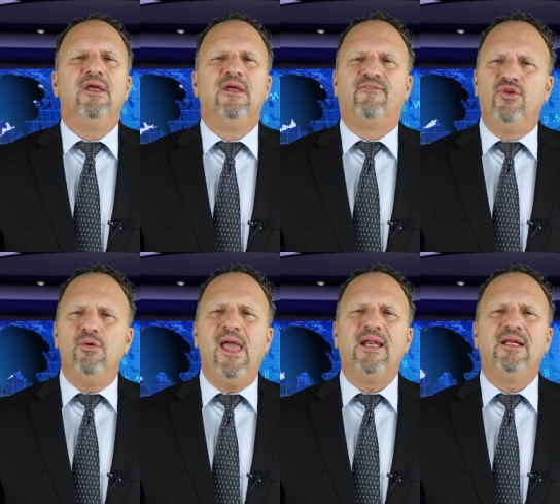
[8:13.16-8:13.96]
If
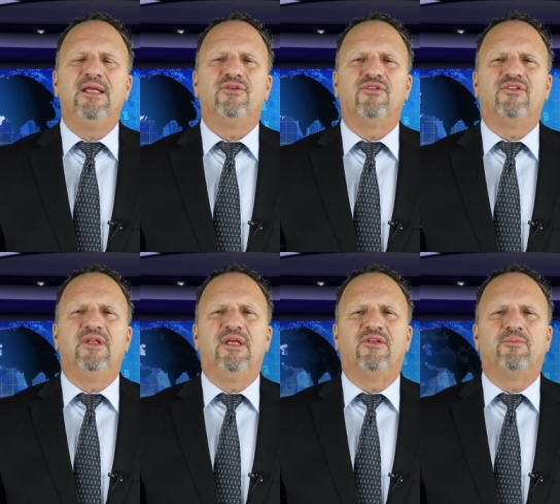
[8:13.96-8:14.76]
you had an
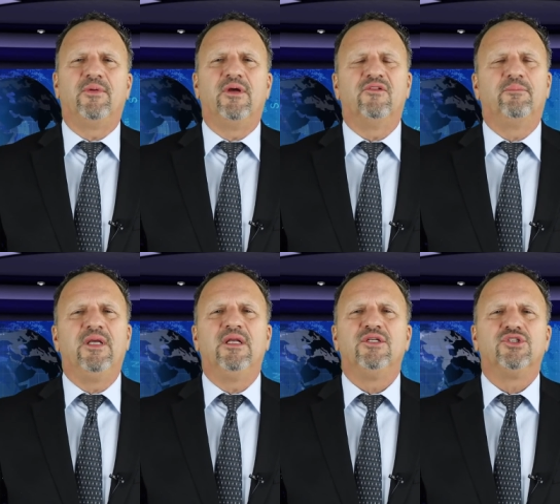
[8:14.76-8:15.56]
interesting experience
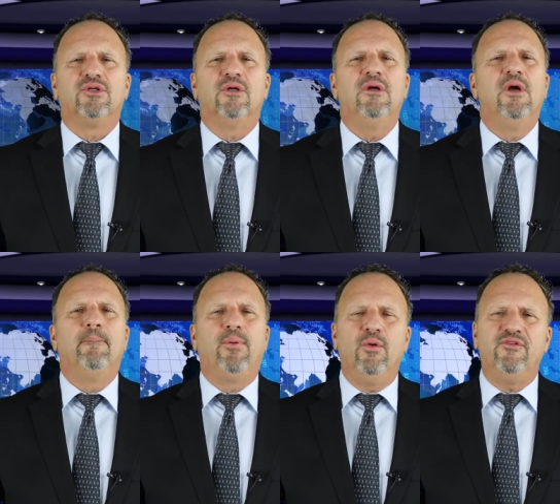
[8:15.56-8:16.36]
being a juror,
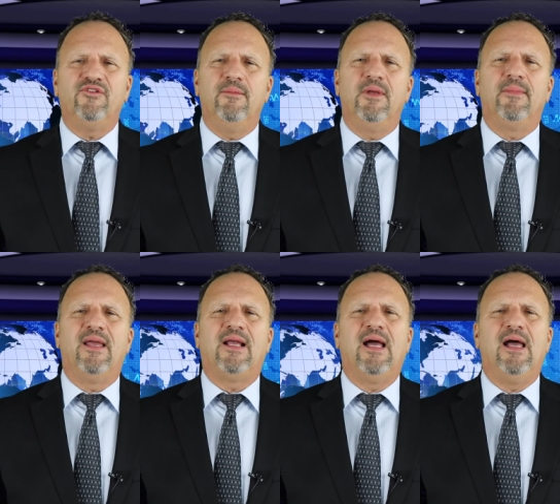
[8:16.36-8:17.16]
post them in
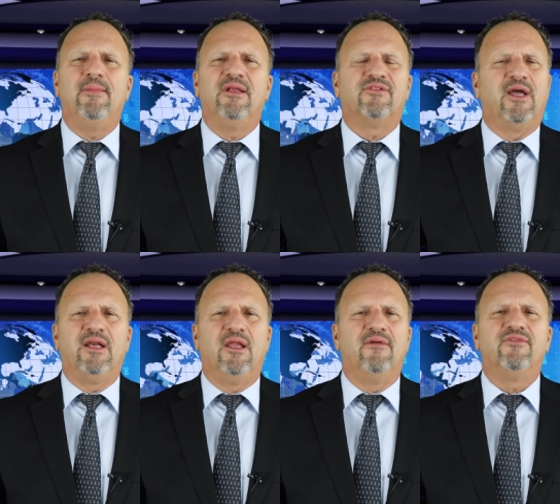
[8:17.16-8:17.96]
my comments.
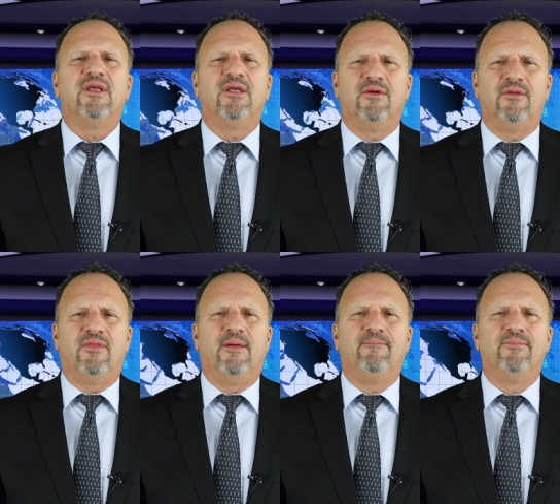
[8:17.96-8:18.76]
I'd love to hear
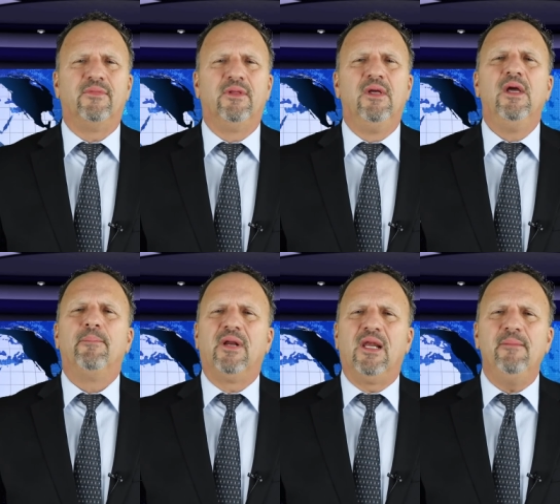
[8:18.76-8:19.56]
them.
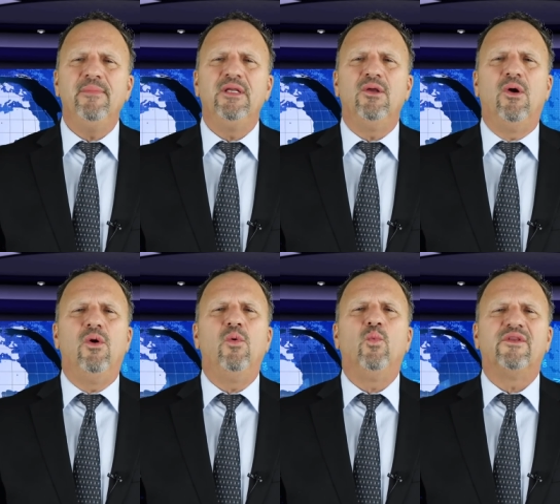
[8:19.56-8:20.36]
But let me
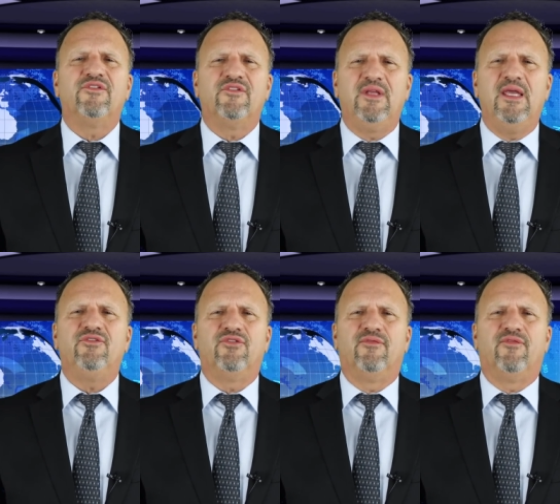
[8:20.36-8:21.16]
know what
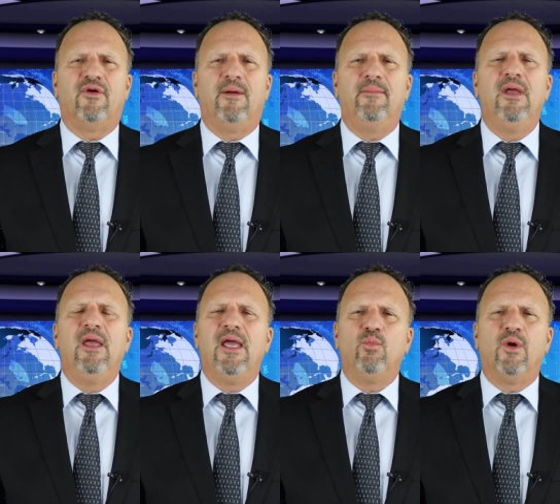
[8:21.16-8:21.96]
state you're from
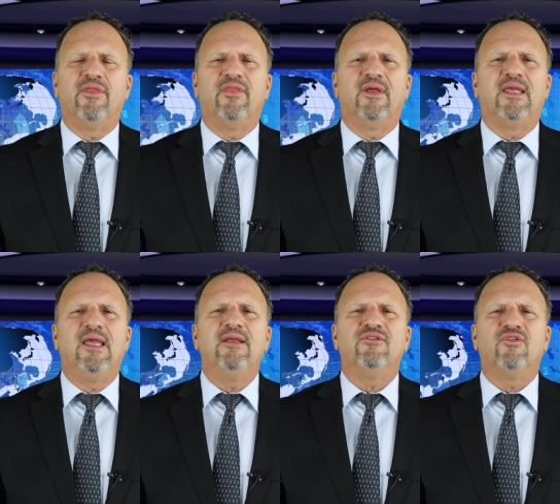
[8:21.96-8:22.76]
and whether the
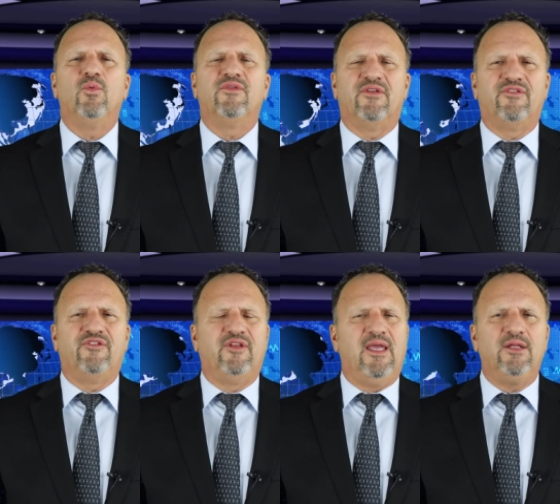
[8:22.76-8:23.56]
case was a
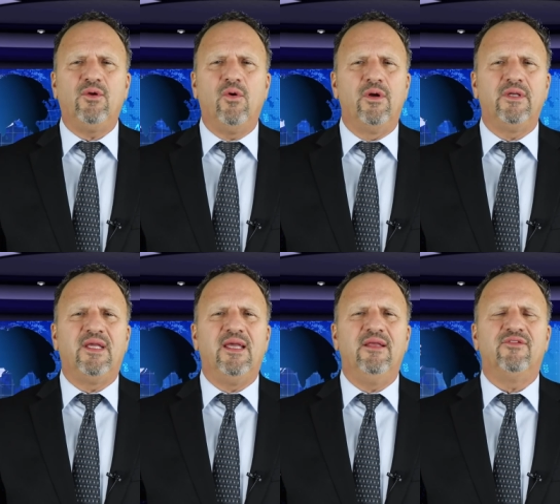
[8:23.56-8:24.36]
state court
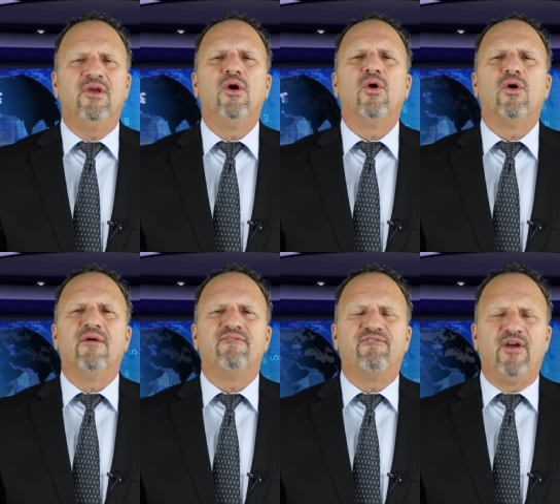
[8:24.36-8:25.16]
case
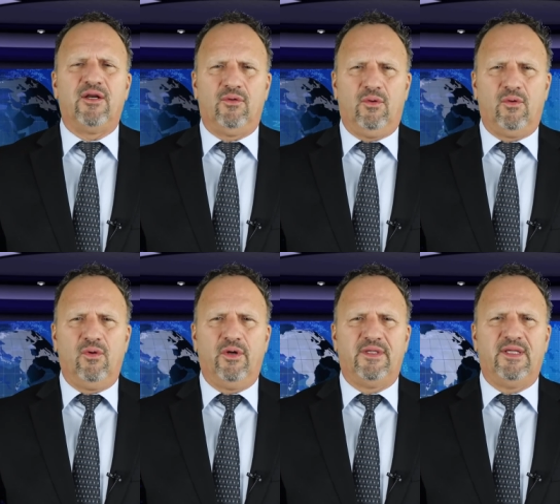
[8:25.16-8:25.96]
or a federal
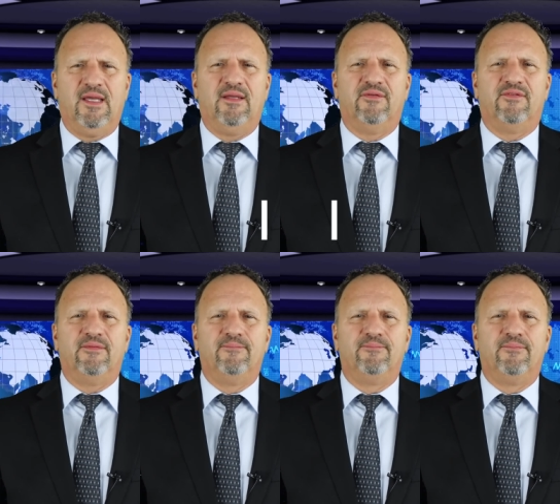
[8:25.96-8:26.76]
court case.